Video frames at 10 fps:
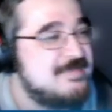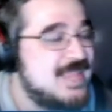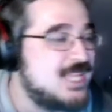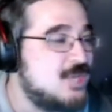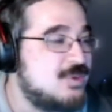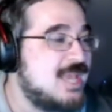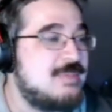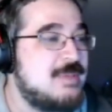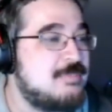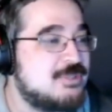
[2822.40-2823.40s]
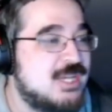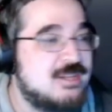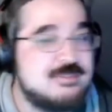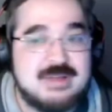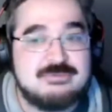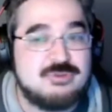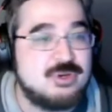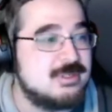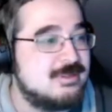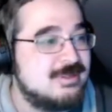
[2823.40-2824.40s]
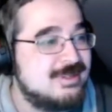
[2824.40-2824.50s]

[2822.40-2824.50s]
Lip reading: like you can't beat Persona 5 Royal."